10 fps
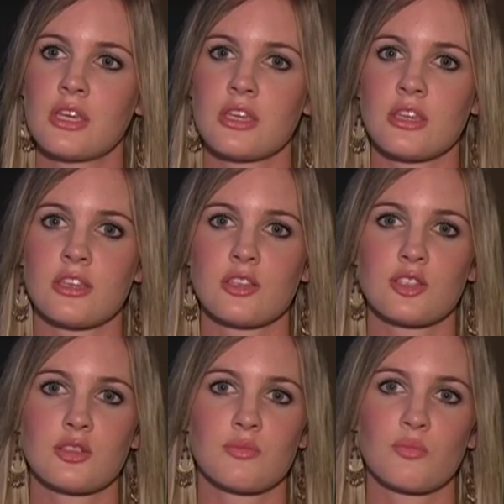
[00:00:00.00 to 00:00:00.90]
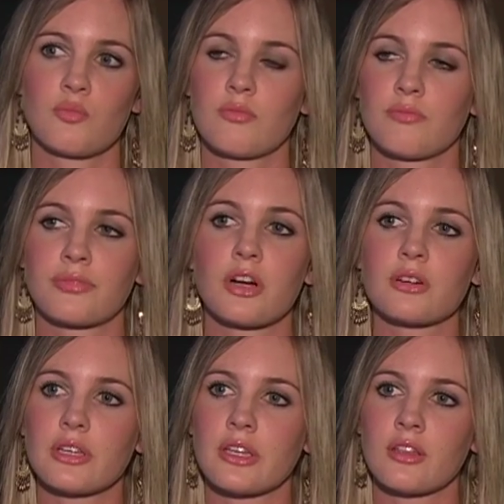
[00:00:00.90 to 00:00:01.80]
He's
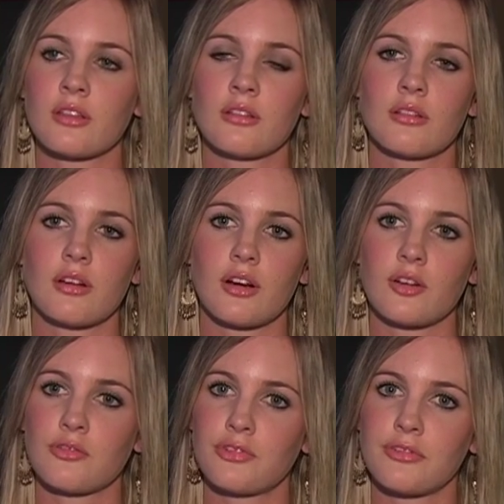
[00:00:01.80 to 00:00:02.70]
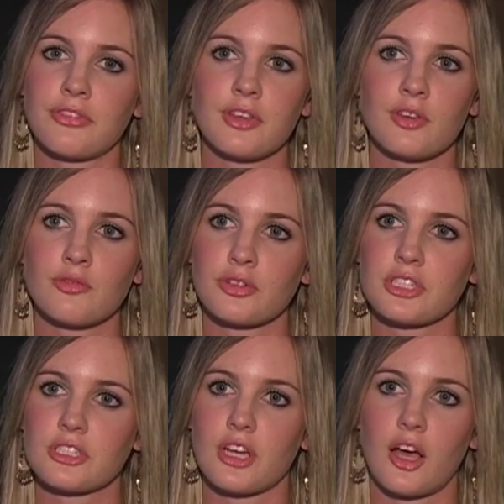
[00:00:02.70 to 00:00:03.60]
broken our 50
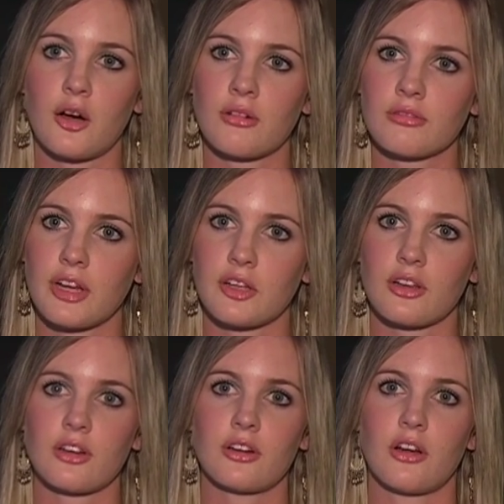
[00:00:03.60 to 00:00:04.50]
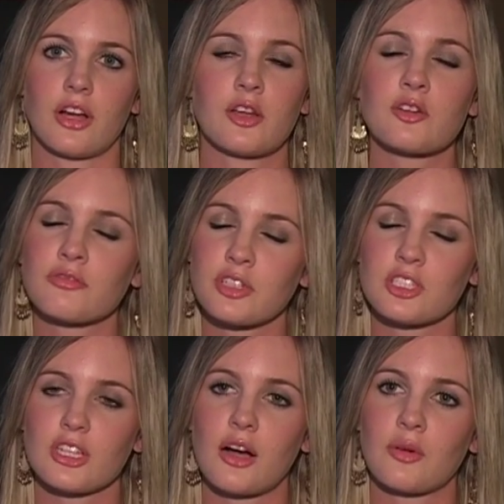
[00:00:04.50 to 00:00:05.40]
freestyle record, our 100
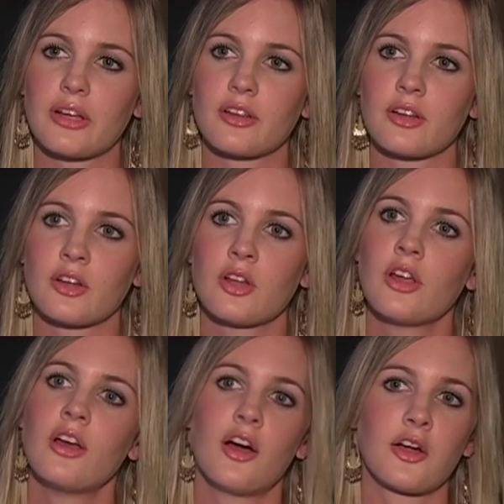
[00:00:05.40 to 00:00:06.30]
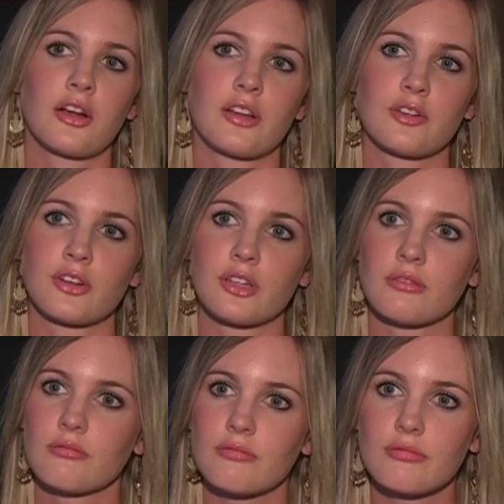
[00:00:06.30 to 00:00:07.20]
freestyle record, our 100
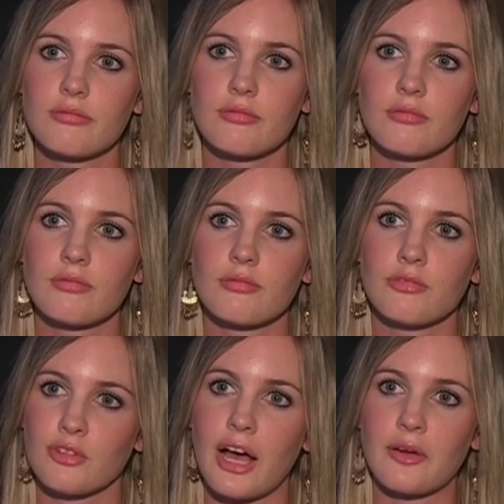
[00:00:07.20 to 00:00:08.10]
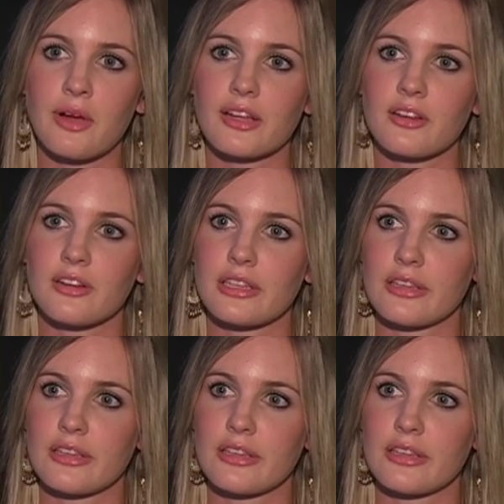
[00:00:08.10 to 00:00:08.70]
fly record.